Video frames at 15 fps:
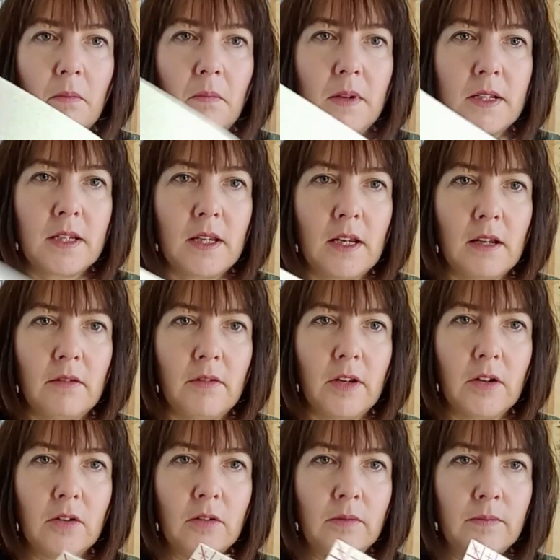
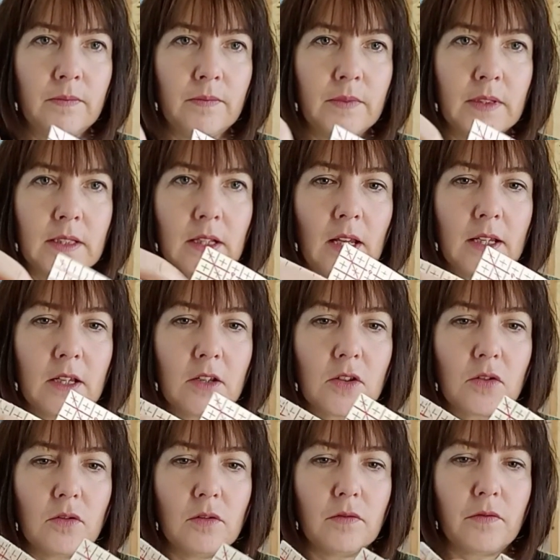material. It's like a
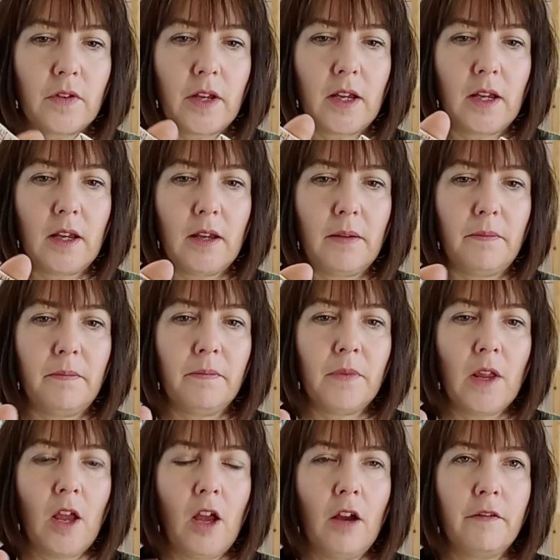sort of um,
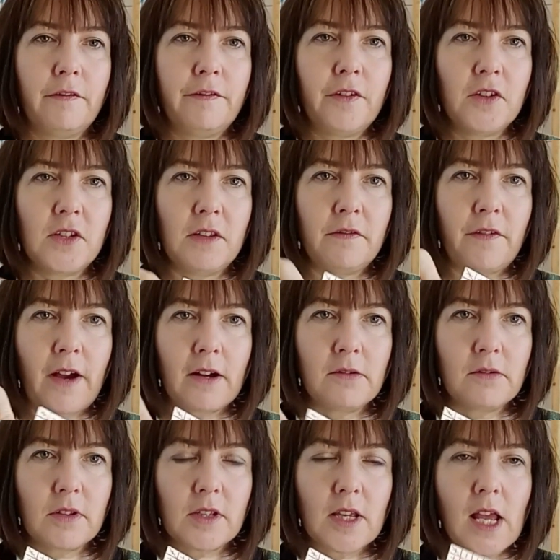fuzzy
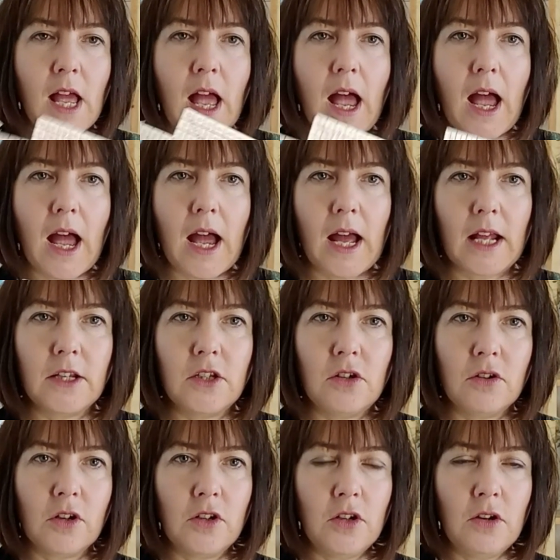felt, and you
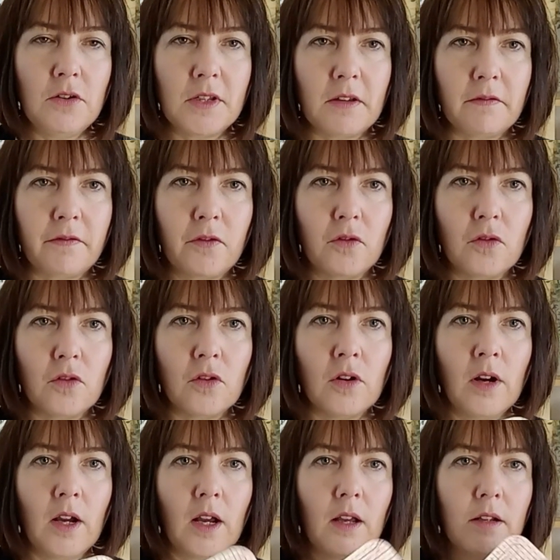can use it for
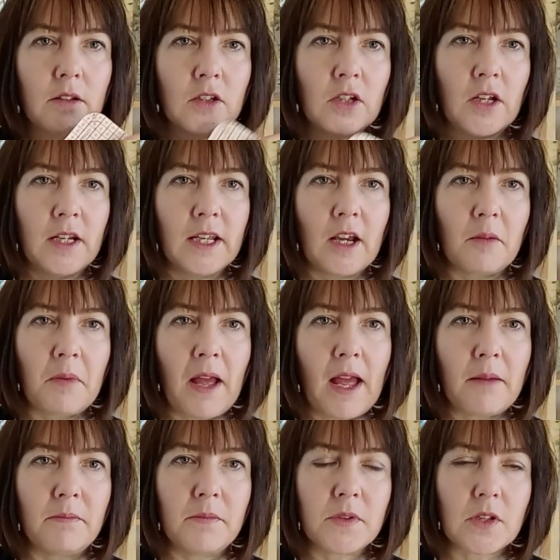turning up
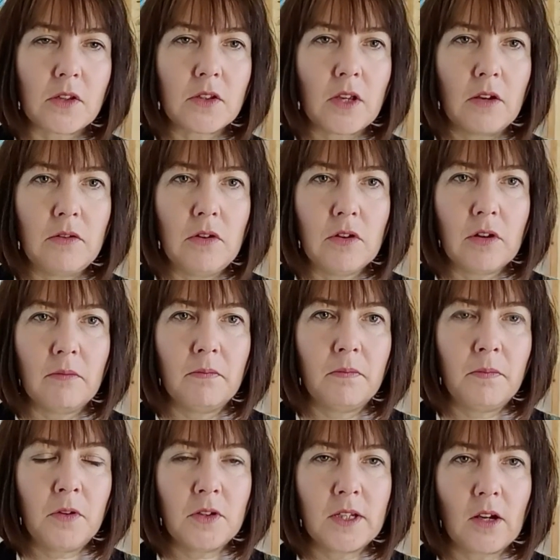hems. So you can
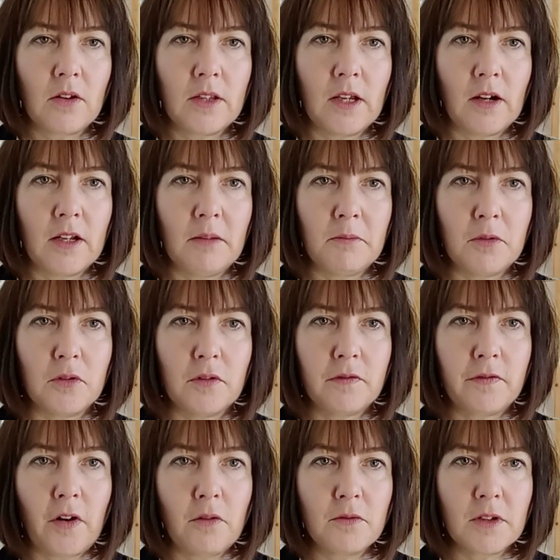put it on the ironing board,
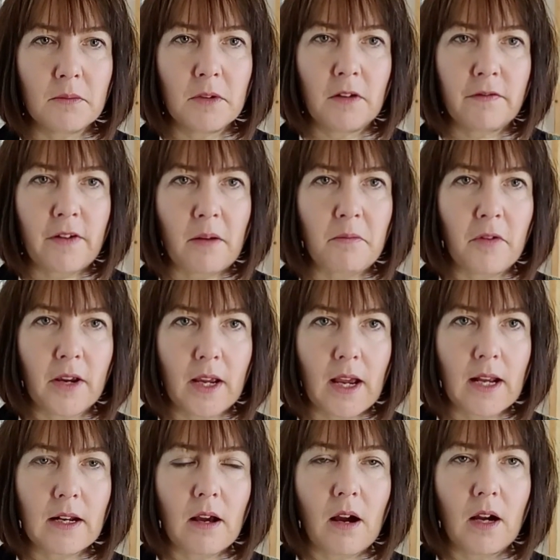fold up your fabric
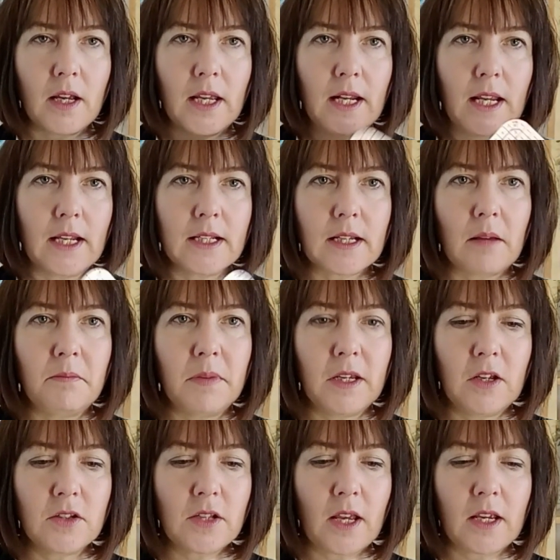and iron it, and
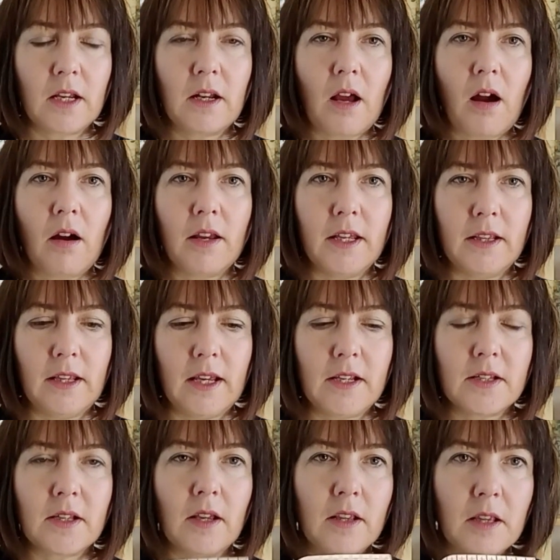because I can iron
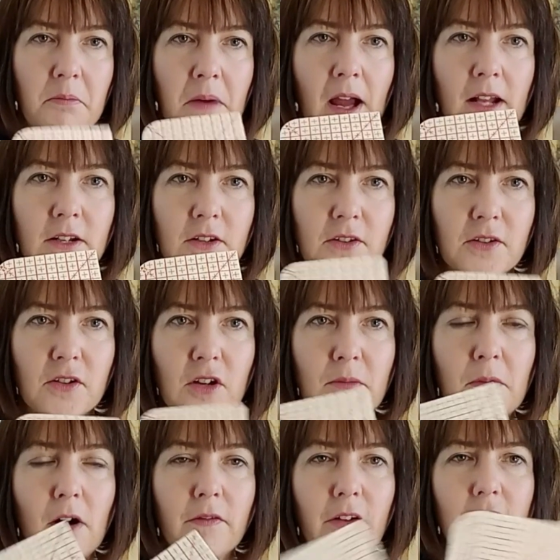this, the pattern doesn't come
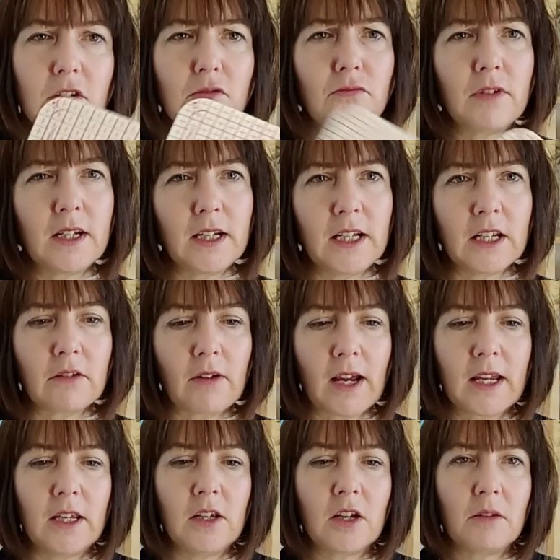off. It's really
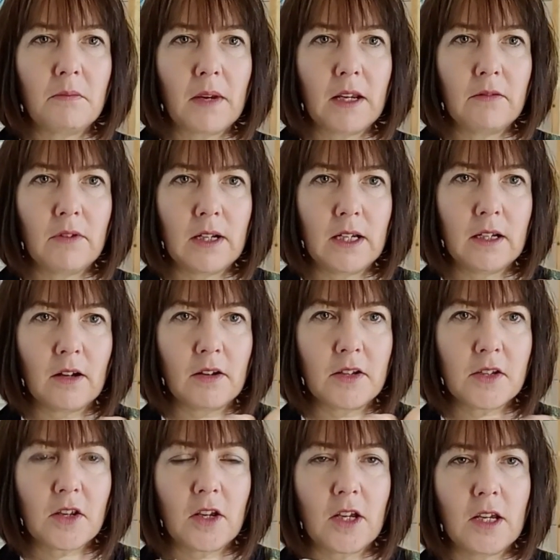great, you can make really
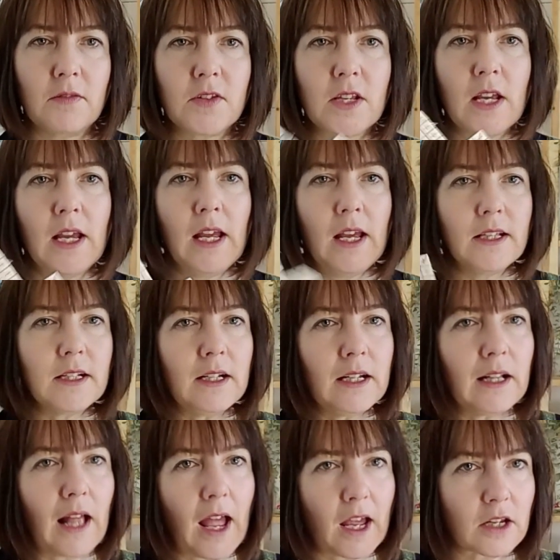nice curves. It's a
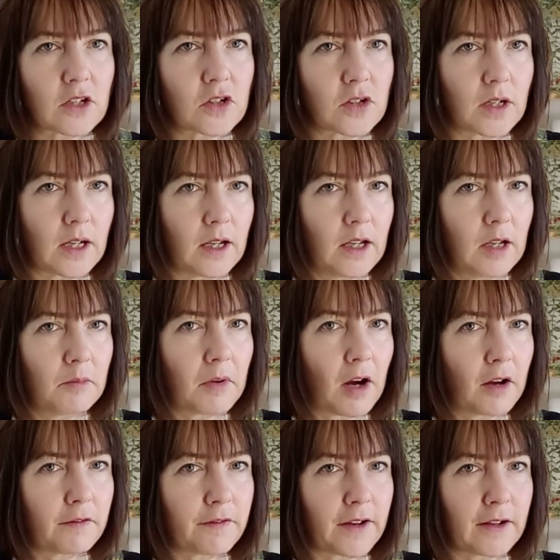little extra, but
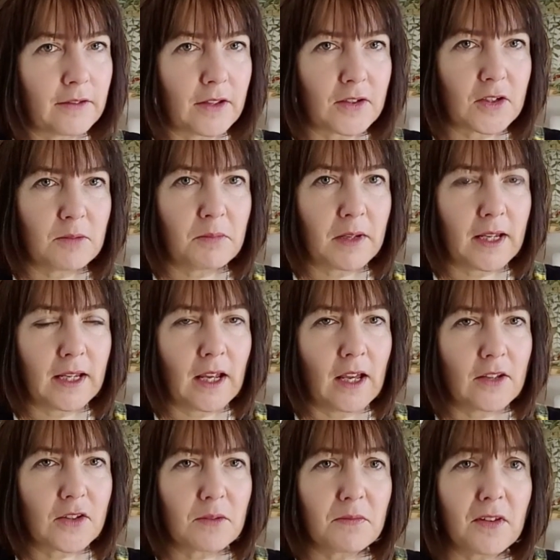I find this to be
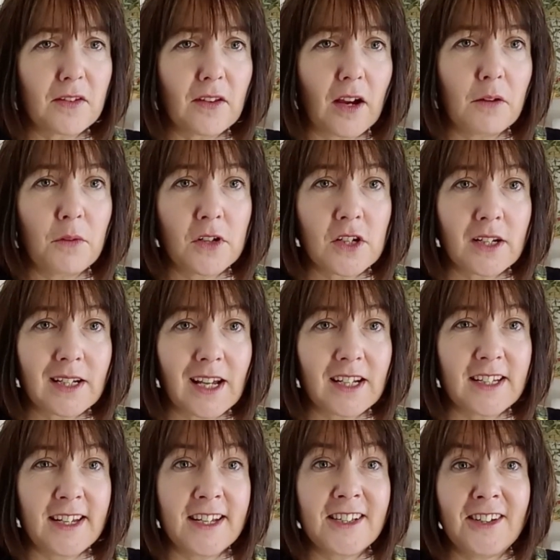something that I wish I'd
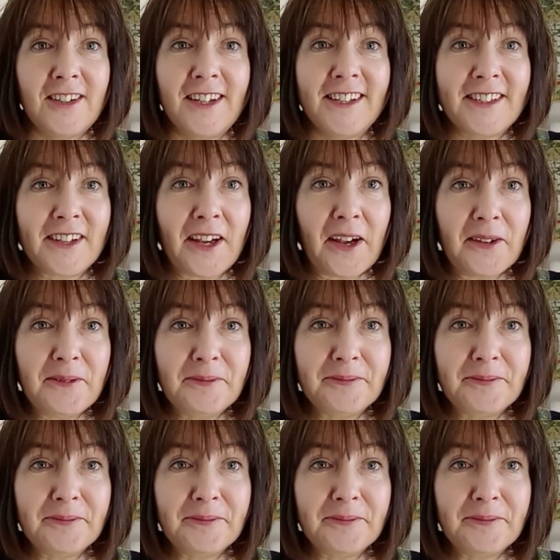had years and years ago.